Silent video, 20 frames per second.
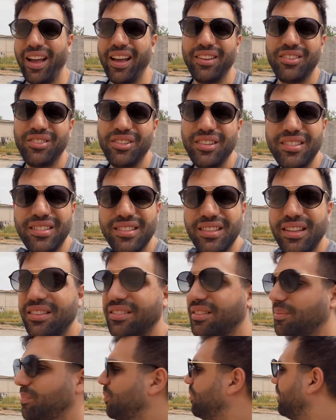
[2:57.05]
I just need
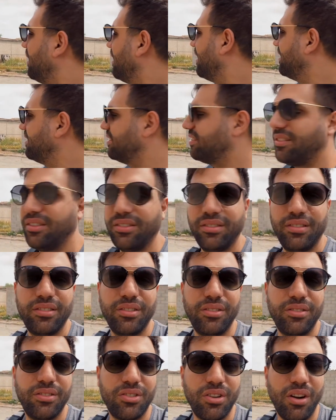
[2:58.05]
to place to,
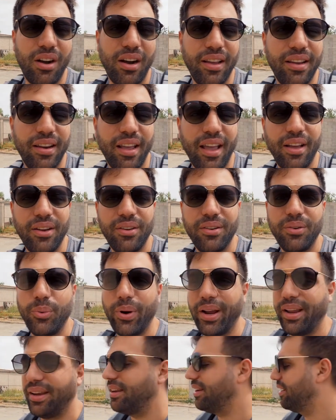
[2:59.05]
to try it out.
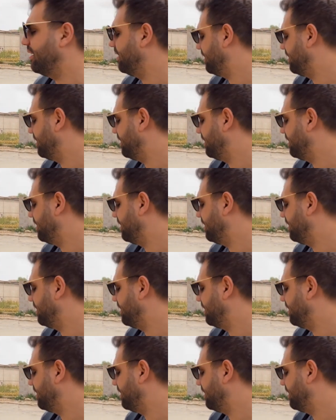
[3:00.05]
Wait.